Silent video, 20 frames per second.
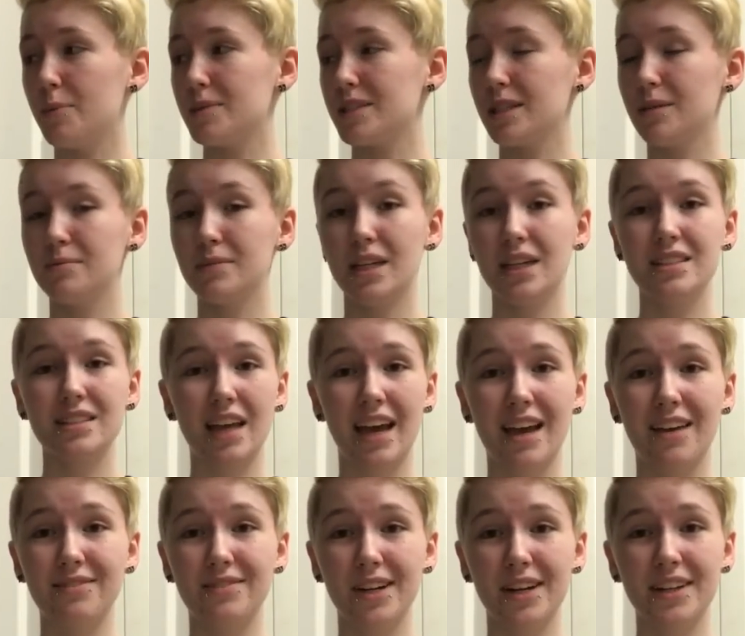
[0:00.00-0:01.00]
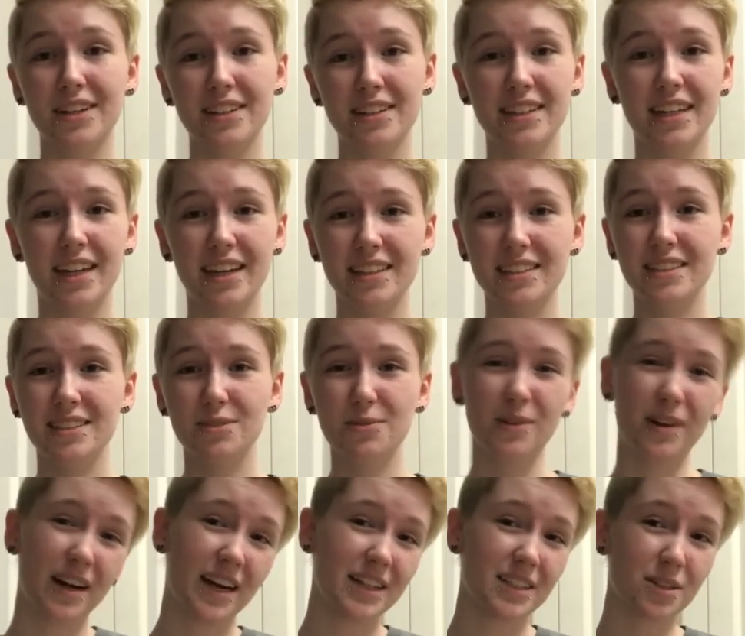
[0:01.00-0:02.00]
Some days I have very good days
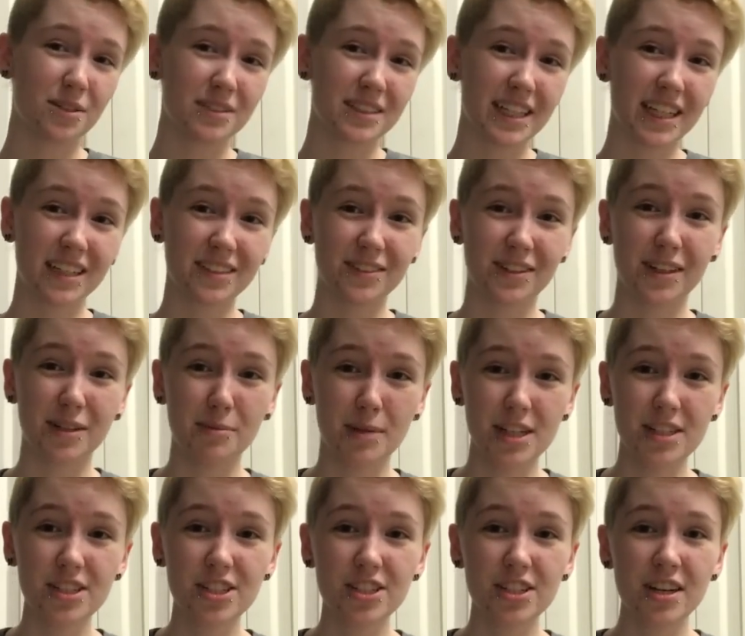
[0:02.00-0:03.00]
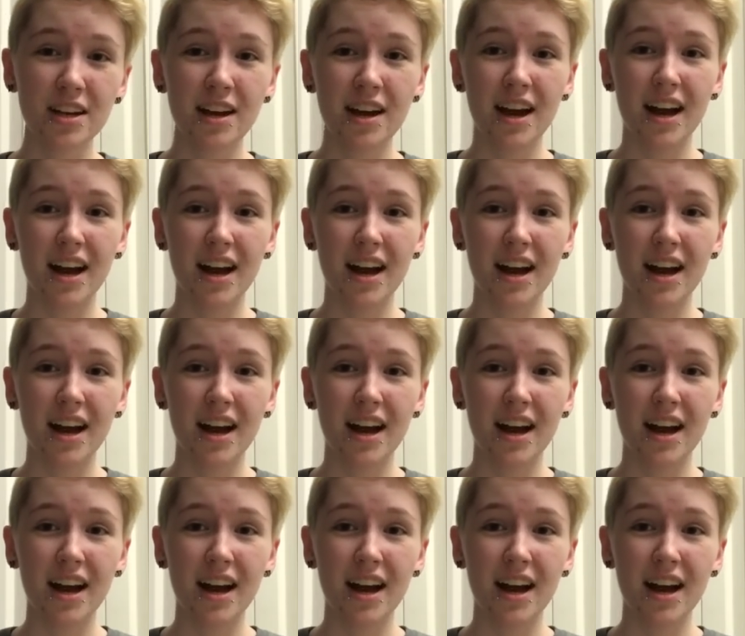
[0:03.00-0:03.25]
where I don't tic very much,